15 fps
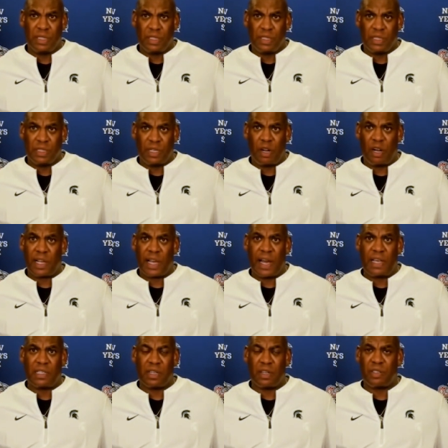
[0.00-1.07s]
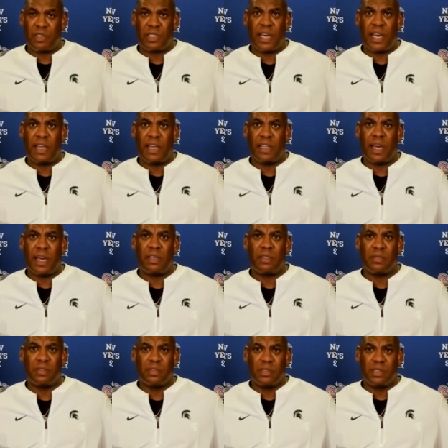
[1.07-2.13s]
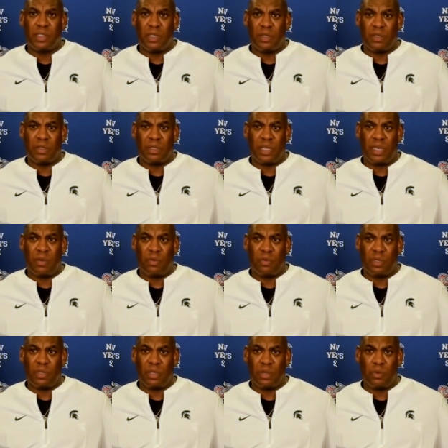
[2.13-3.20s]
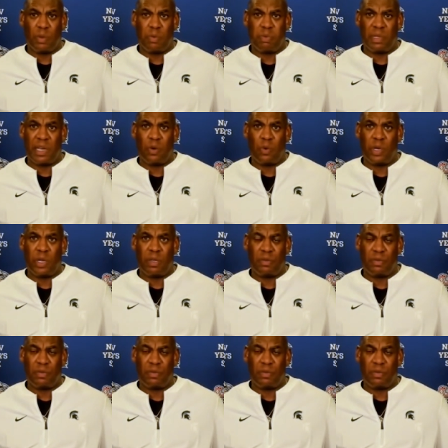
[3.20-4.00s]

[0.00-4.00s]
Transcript: and our guys understand that, and, and, and we're playing to win.